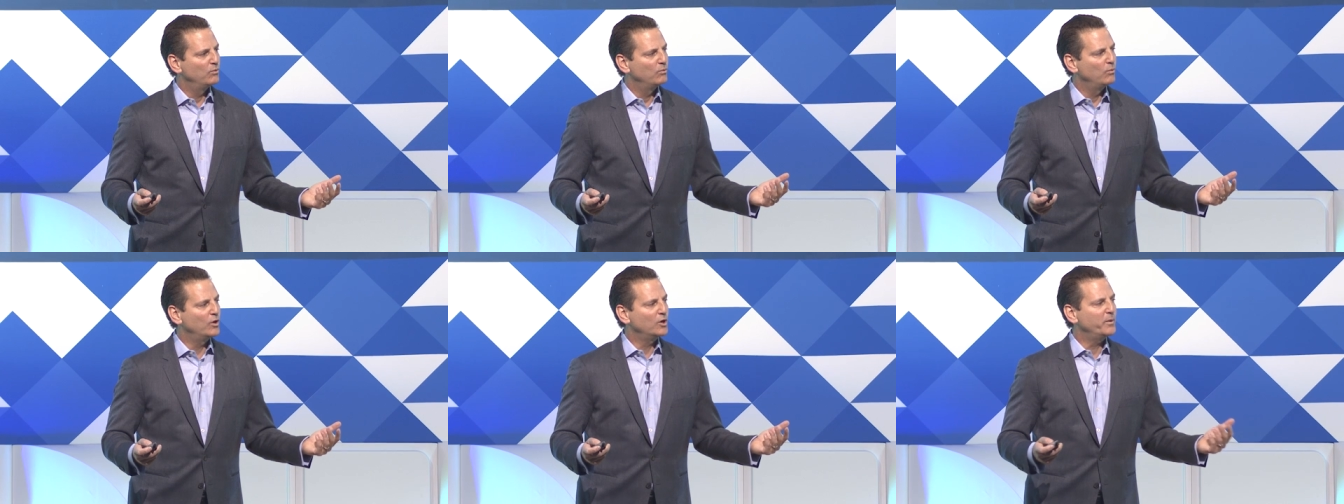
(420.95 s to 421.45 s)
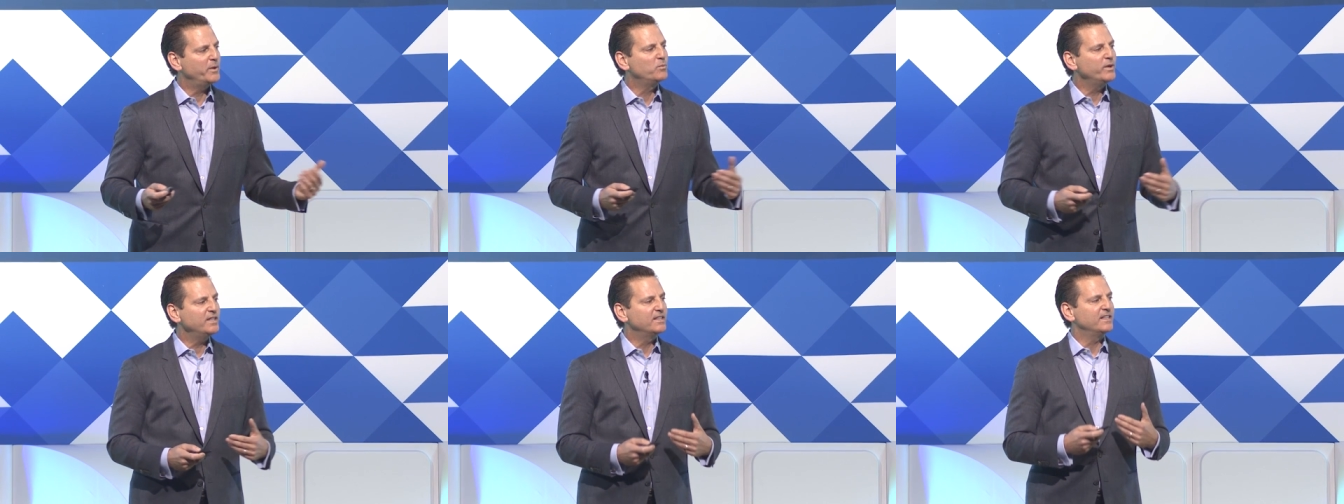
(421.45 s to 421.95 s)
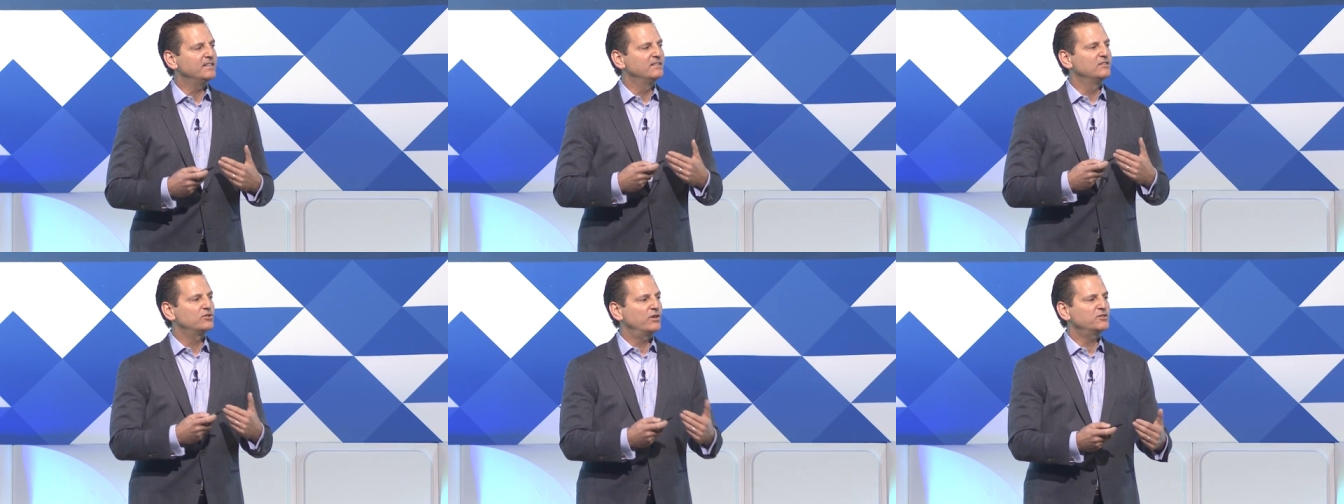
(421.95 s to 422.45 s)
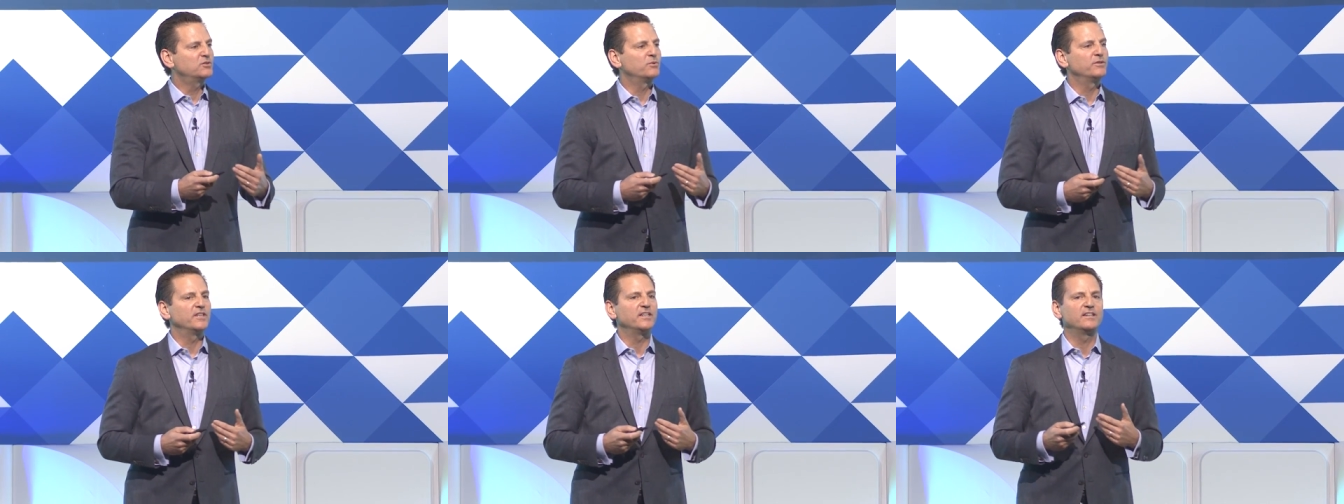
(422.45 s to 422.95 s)
Were we really
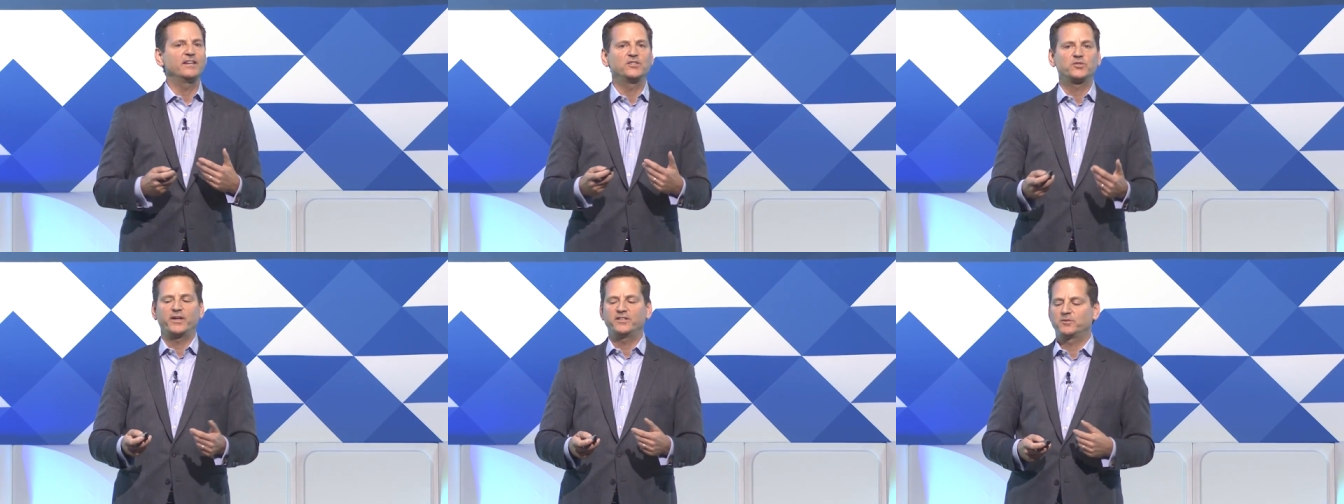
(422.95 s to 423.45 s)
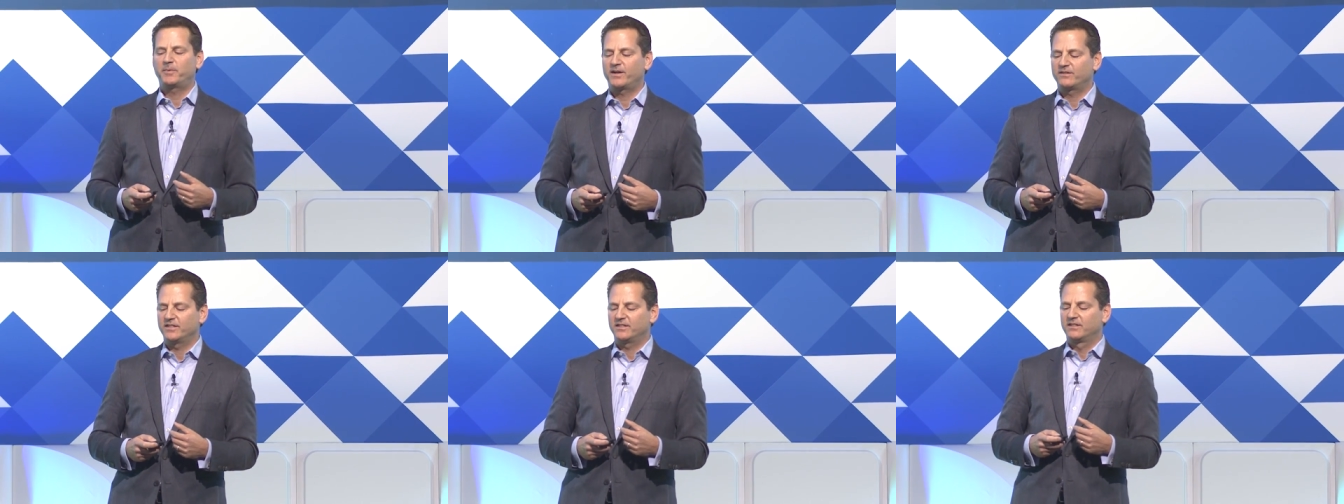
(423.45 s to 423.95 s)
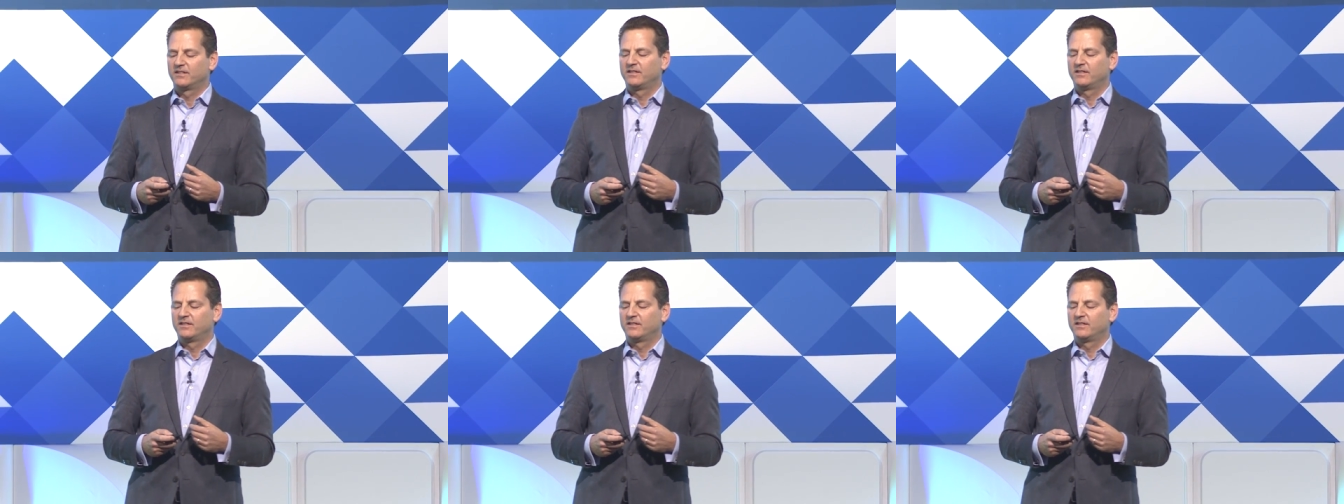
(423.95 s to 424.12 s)
trustworthy and transparent?